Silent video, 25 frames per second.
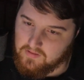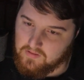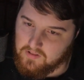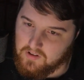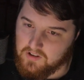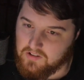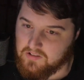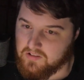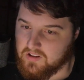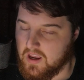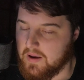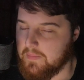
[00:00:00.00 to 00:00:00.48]

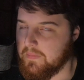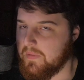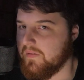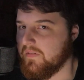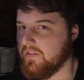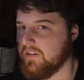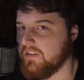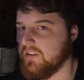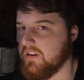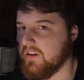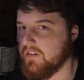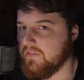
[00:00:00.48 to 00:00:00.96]
escape
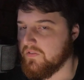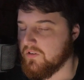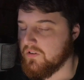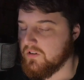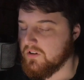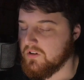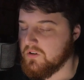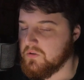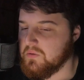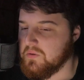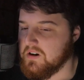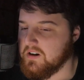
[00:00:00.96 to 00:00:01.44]
everything for a
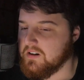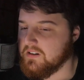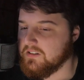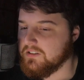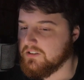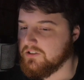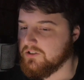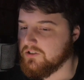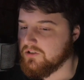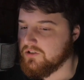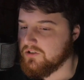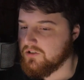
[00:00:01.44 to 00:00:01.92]
little while
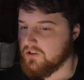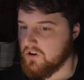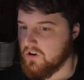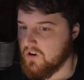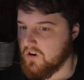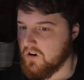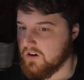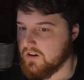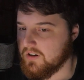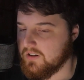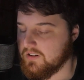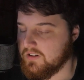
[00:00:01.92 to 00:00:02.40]
and just
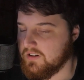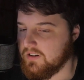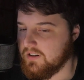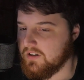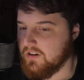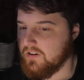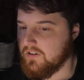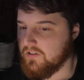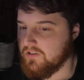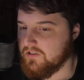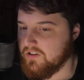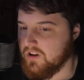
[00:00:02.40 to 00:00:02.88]
talk and
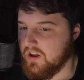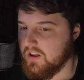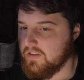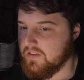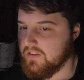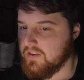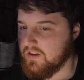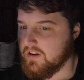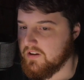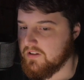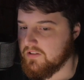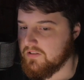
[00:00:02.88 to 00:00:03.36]
understand
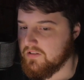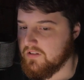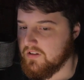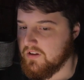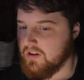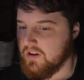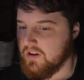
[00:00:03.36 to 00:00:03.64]
things.